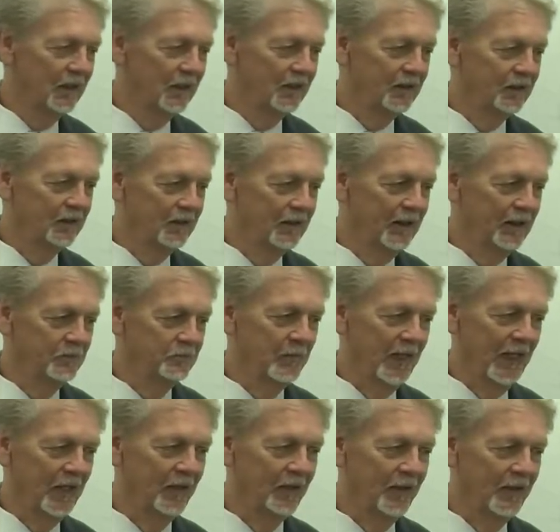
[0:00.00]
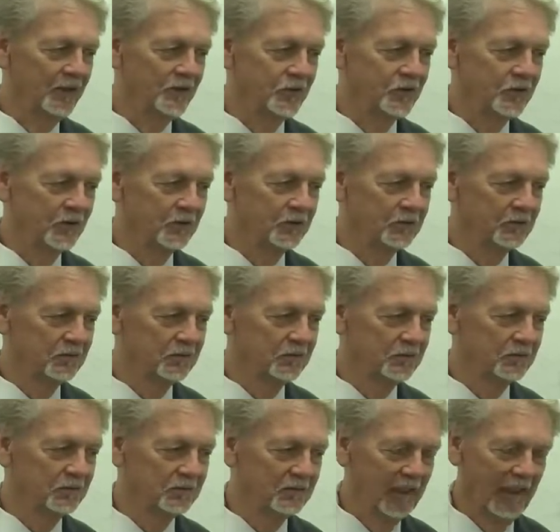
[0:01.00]
uh, in marriage
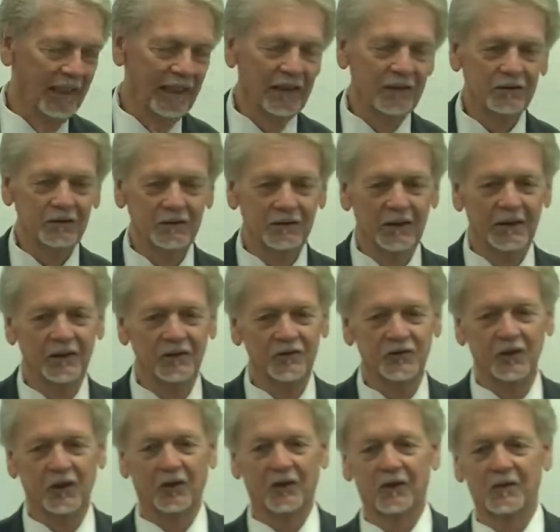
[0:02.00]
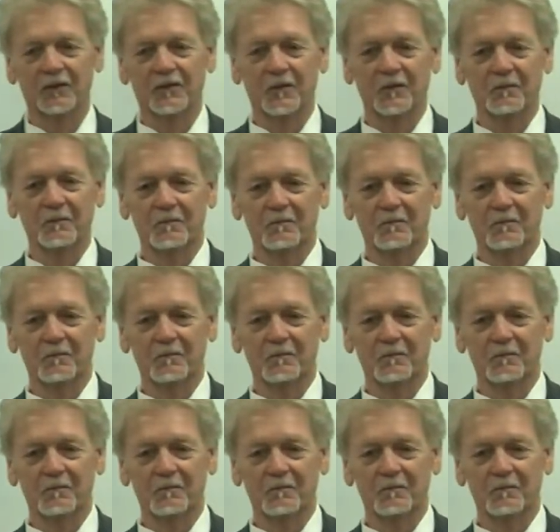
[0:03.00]
and in church.